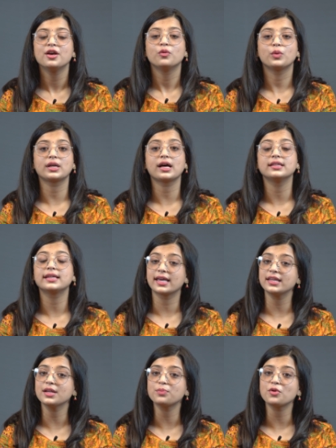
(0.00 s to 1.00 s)
What are the
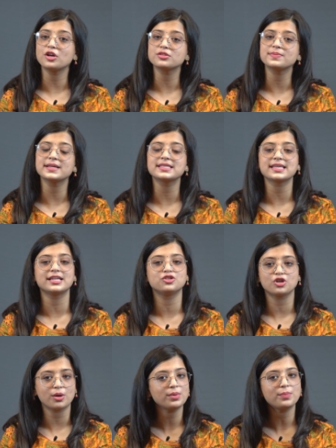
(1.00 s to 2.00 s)
career prospects and
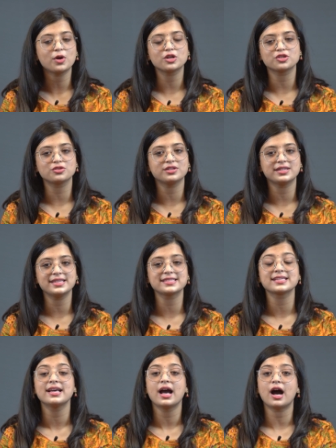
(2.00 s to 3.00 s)
job
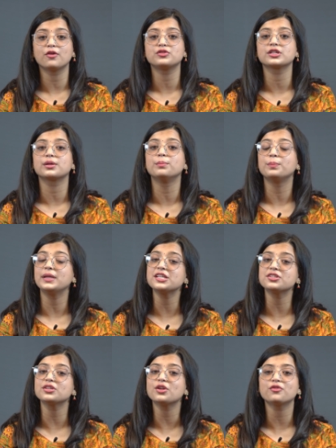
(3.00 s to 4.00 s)
opportunities after
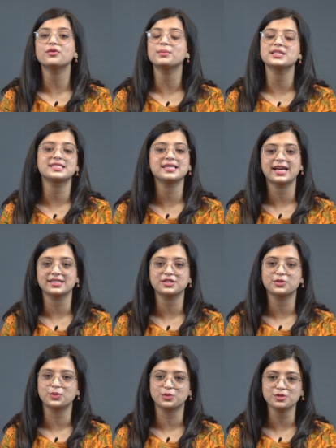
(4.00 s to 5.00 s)
completion of MSc IT
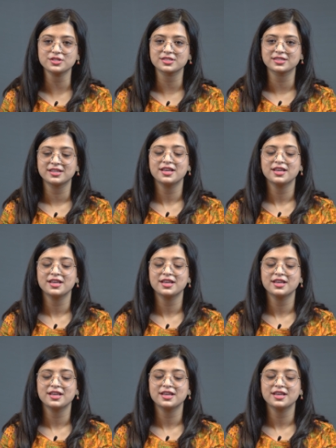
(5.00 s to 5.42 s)
course?